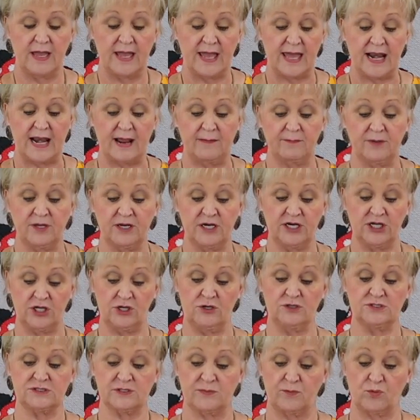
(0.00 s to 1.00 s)
and I'm going to
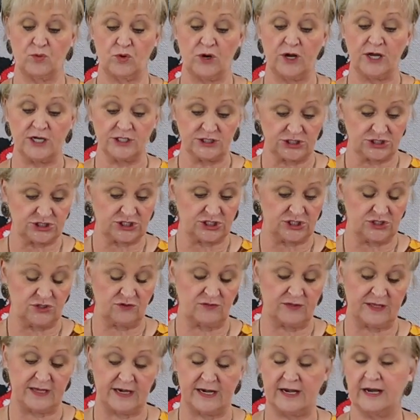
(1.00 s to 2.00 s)
use a brush to
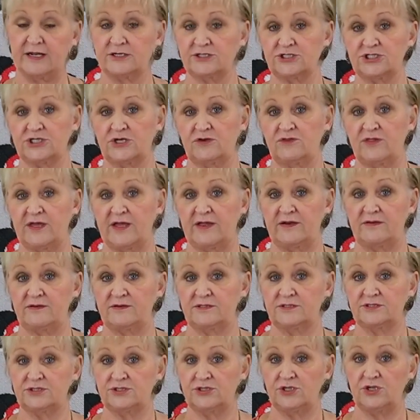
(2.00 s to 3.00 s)
do that, and I'll show
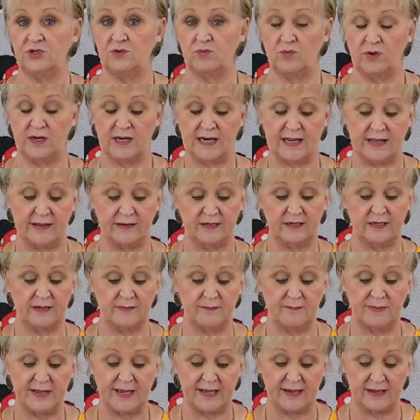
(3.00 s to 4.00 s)
that to you when I
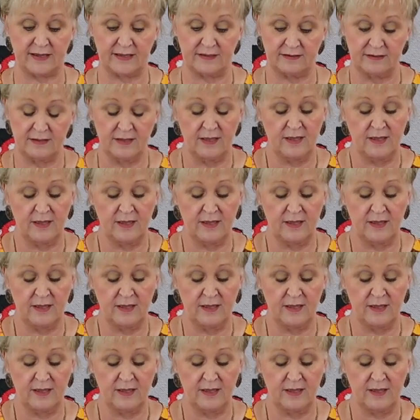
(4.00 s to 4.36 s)
come back